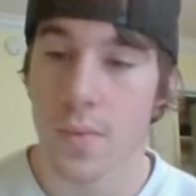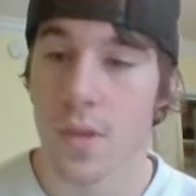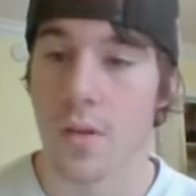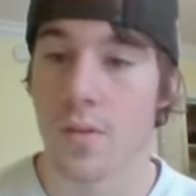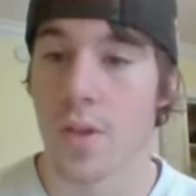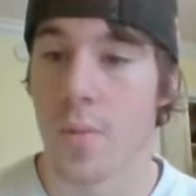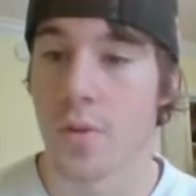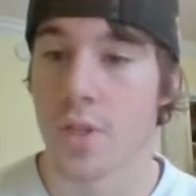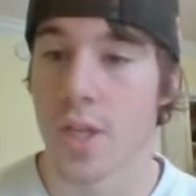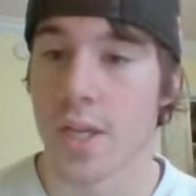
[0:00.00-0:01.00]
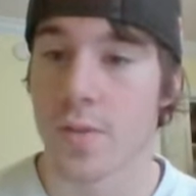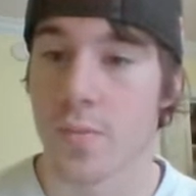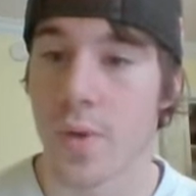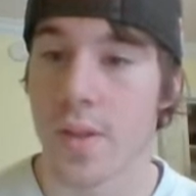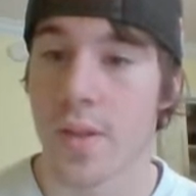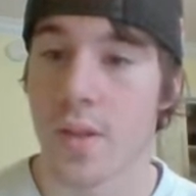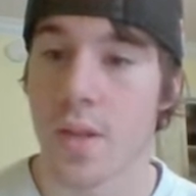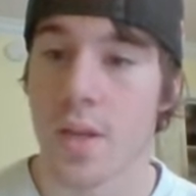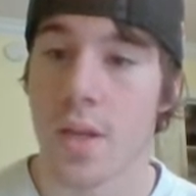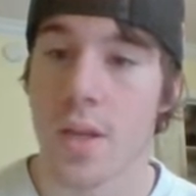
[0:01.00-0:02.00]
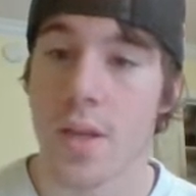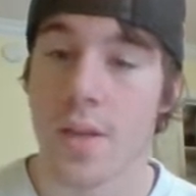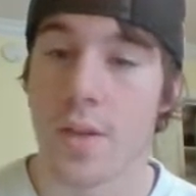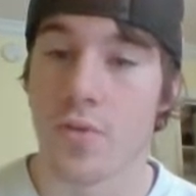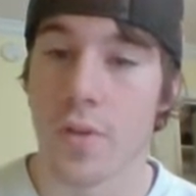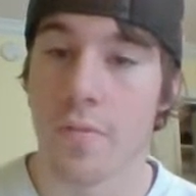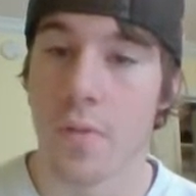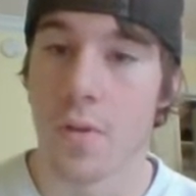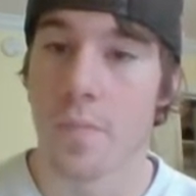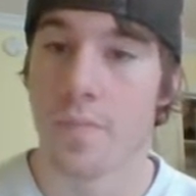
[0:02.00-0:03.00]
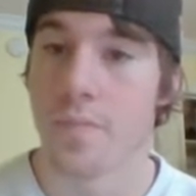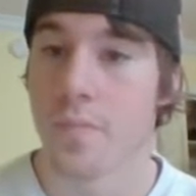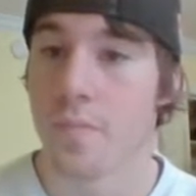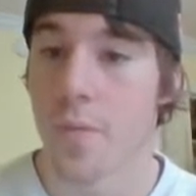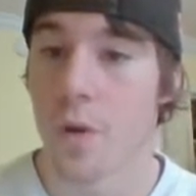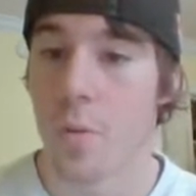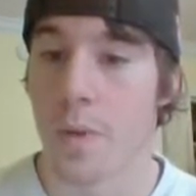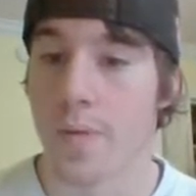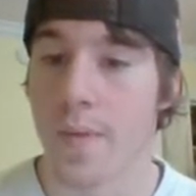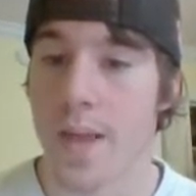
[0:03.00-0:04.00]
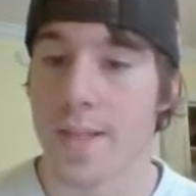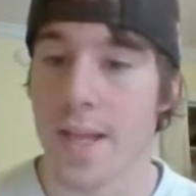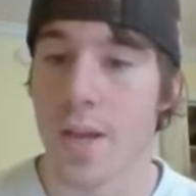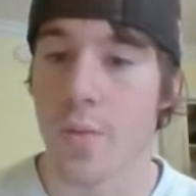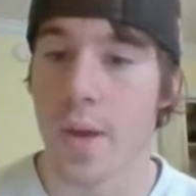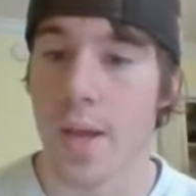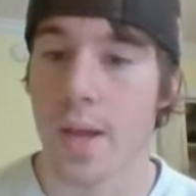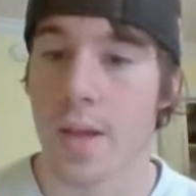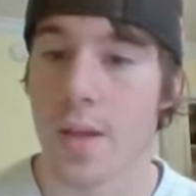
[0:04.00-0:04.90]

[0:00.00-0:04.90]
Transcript: He'll double chance with the Drifloon, hoping for that takeaway.